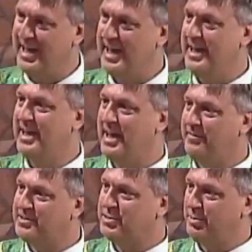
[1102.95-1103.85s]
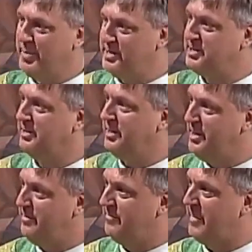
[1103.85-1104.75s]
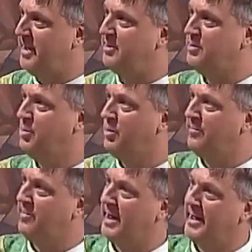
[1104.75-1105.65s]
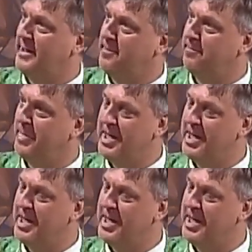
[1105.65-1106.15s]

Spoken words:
He gave it to me to live and to glorify him.